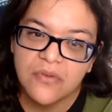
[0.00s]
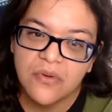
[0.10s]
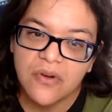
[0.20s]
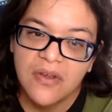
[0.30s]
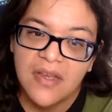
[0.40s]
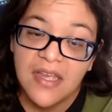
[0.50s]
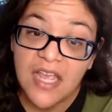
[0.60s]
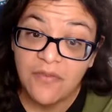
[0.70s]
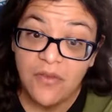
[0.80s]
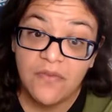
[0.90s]
or
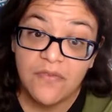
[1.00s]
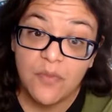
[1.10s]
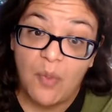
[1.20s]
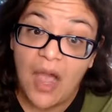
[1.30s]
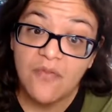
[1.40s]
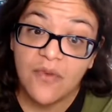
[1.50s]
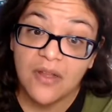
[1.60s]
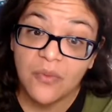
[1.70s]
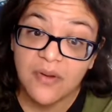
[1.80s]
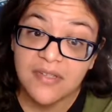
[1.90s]
if you've even bought
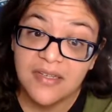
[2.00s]
followers,